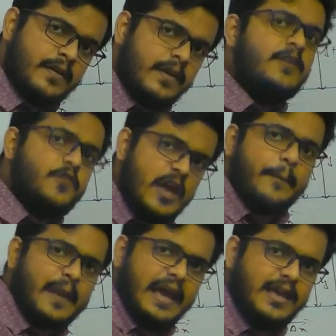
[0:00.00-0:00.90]
If we
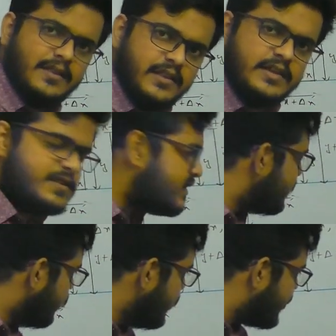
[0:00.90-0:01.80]
apply
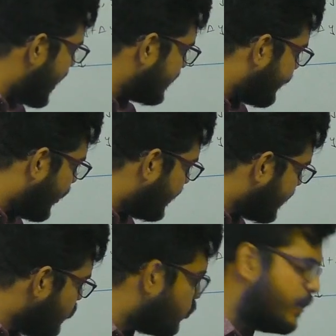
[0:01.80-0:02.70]
this, we drag the point
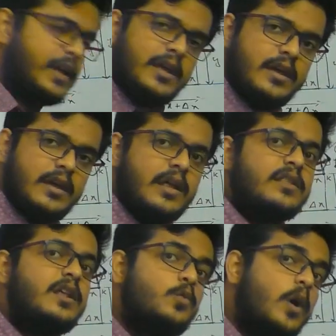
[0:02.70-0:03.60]
Q to P,
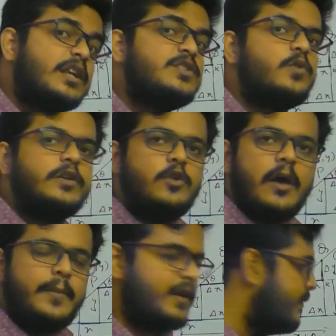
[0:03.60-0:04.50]
then what is going to
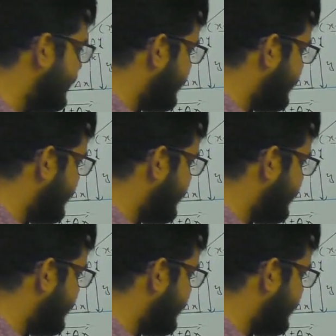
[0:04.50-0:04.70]
happen?